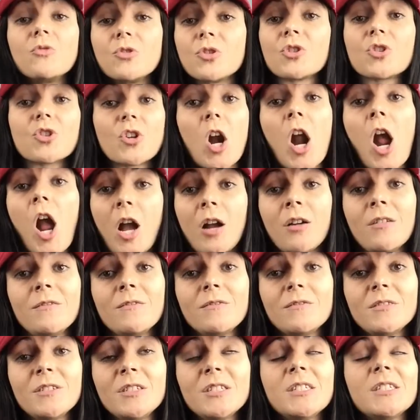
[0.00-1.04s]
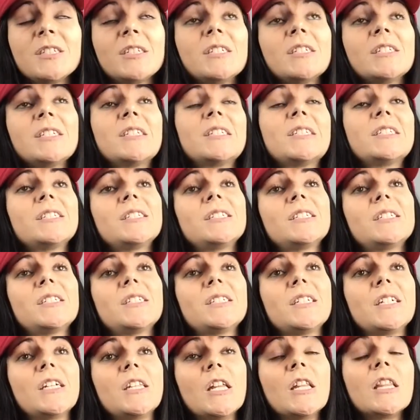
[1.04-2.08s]
was strong.
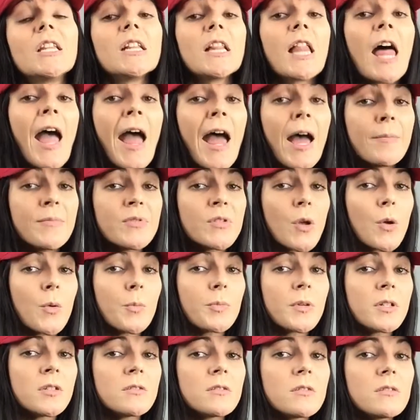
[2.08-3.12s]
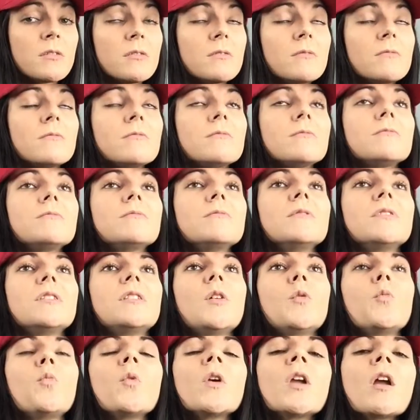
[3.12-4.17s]
And then the labs opened, and
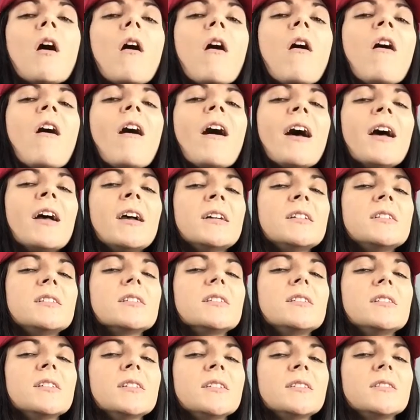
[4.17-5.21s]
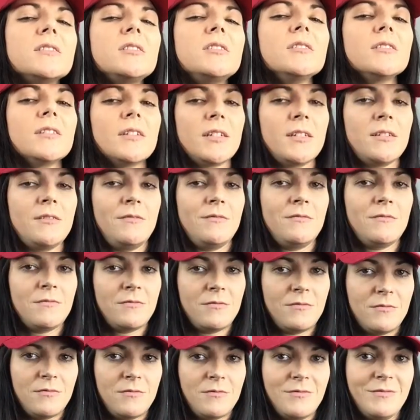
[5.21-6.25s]
then we all had to get good.
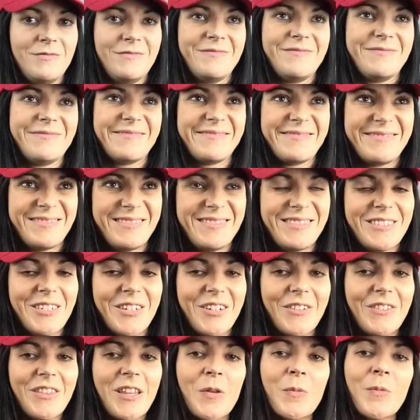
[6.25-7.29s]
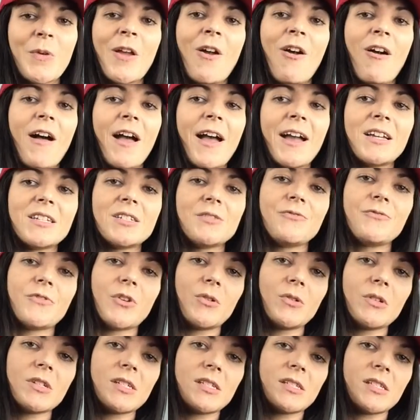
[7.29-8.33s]
Then we all had to
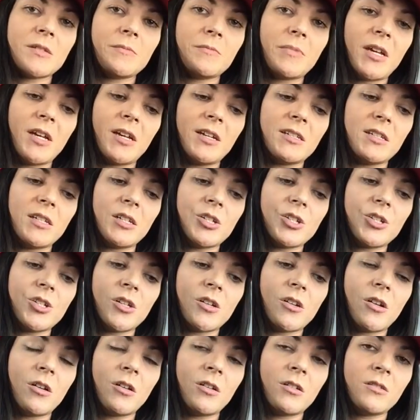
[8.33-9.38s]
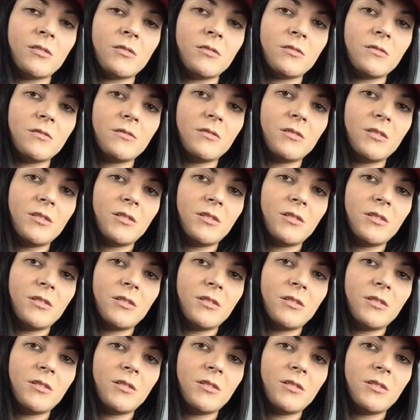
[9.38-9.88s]
focus and pay attention on